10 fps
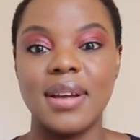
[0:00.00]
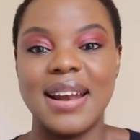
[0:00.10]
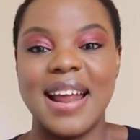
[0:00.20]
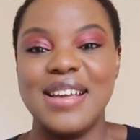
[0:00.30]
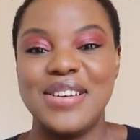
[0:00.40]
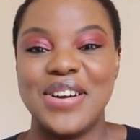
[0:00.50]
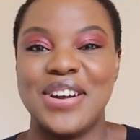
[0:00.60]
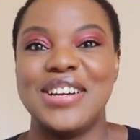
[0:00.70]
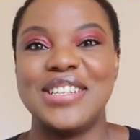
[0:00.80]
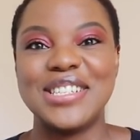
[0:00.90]
I
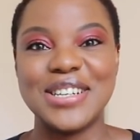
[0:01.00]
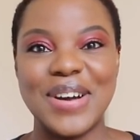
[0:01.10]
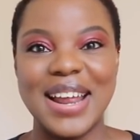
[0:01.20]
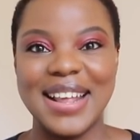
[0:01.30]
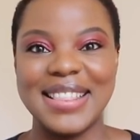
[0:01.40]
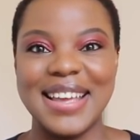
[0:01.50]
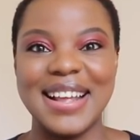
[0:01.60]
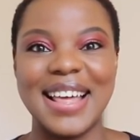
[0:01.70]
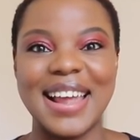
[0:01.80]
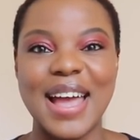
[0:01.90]
couldn't do
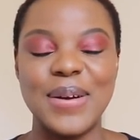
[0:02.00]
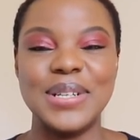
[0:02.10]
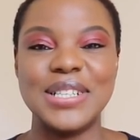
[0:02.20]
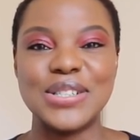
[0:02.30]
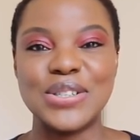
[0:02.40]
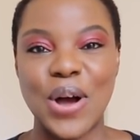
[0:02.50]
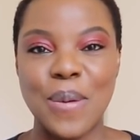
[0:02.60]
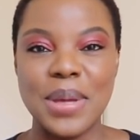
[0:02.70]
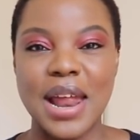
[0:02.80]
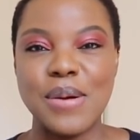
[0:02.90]
anything. Like I would
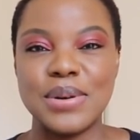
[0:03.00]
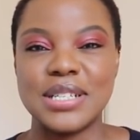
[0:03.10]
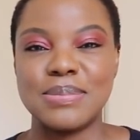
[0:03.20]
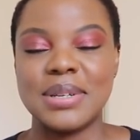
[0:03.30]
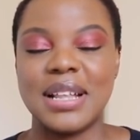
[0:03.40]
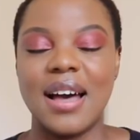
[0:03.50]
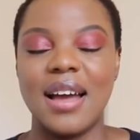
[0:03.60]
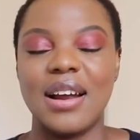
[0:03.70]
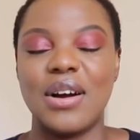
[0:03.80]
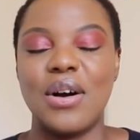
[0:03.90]
stop and I would just be
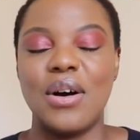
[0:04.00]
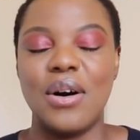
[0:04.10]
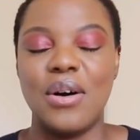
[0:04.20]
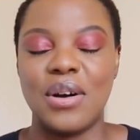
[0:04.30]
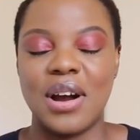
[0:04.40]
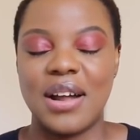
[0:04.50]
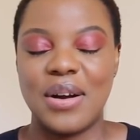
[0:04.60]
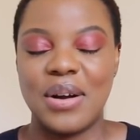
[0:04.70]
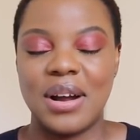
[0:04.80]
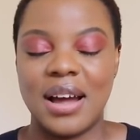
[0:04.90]
like, oh God,
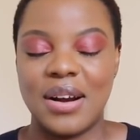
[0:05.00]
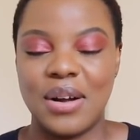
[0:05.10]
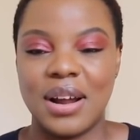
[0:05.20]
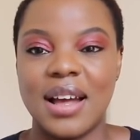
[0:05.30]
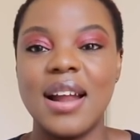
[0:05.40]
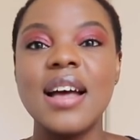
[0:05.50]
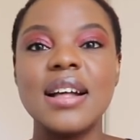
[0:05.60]
oh God, oh God.